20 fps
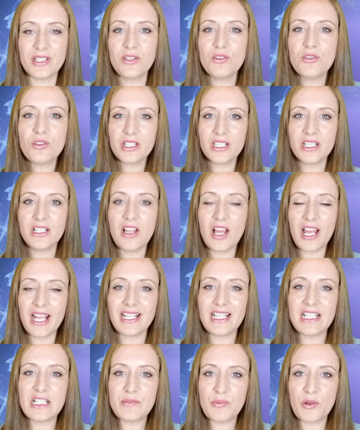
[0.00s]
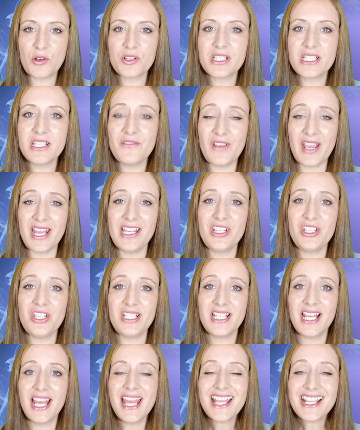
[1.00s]
They're not going to like these positive
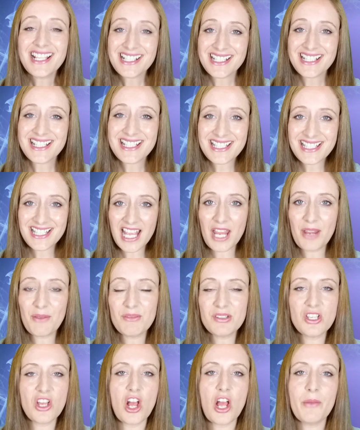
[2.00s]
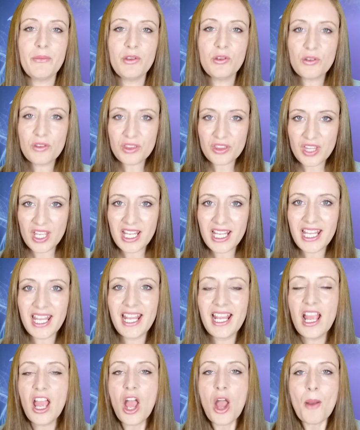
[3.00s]
energies, because at the same time you're
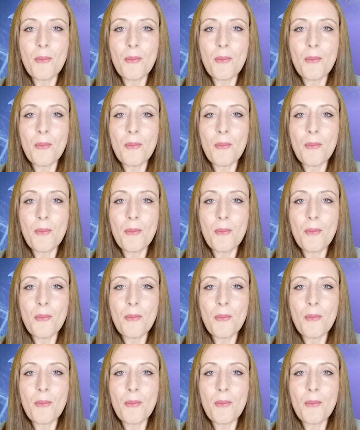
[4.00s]
thinking,